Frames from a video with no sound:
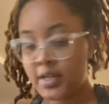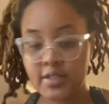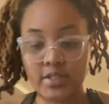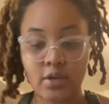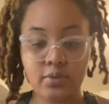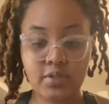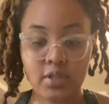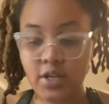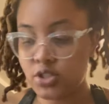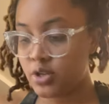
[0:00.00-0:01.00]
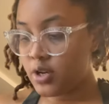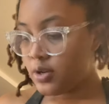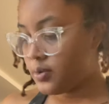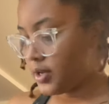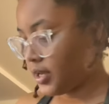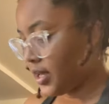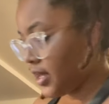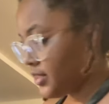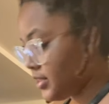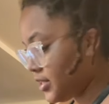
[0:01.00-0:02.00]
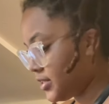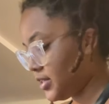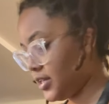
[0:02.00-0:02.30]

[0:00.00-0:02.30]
So cilantro, and this